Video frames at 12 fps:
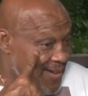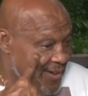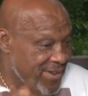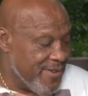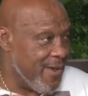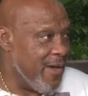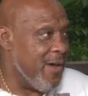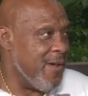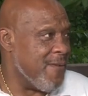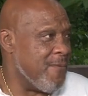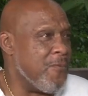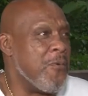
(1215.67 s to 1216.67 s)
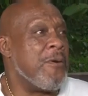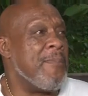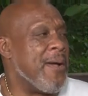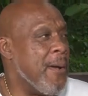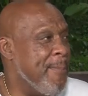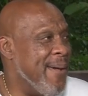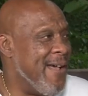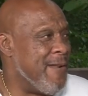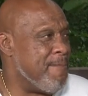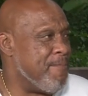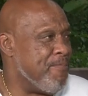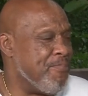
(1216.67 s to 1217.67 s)
he said, hey, you want to make a bet?
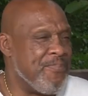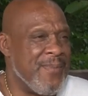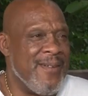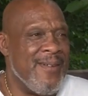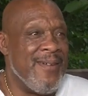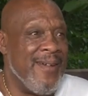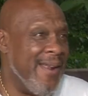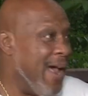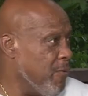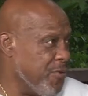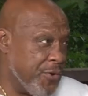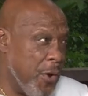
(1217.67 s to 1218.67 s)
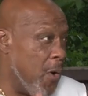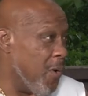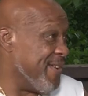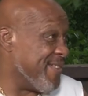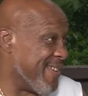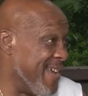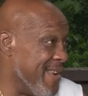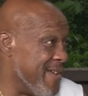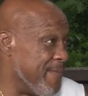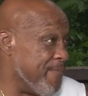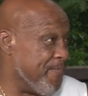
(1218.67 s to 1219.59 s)
And I was tall and skinny.